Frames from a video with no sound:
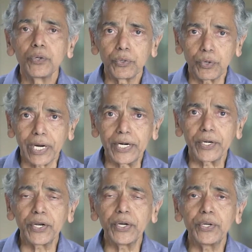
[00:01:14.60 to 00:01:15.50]
to
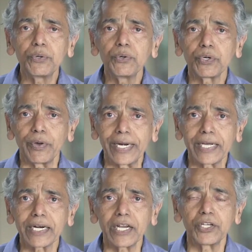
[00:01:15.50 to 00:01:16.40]
continue to
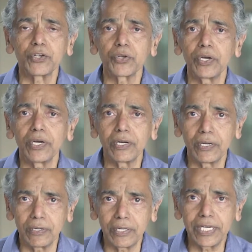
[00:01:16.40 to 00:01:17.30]
encourage
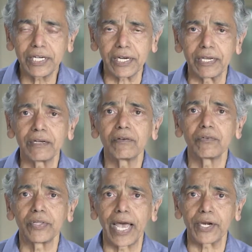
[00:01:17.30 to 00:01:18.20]
eating
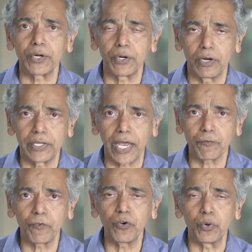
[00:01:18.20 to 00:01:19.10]
that
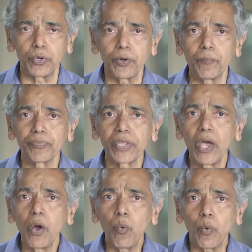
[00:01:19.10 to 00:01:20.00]
food.
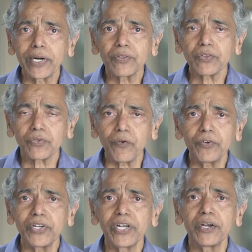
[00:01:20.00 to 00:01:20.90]
Once
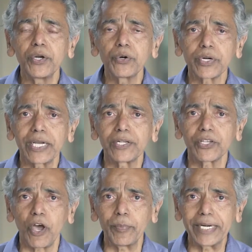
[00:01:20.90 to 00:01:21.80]
sufficient nutrients
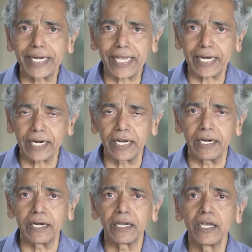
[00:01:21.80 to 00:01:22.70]
have been taken
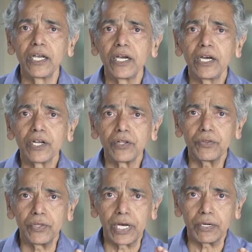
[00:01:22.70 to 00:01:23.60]
in,
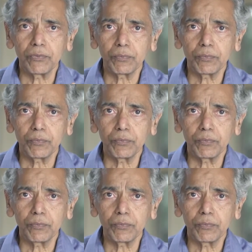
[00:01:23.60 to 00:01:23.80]
the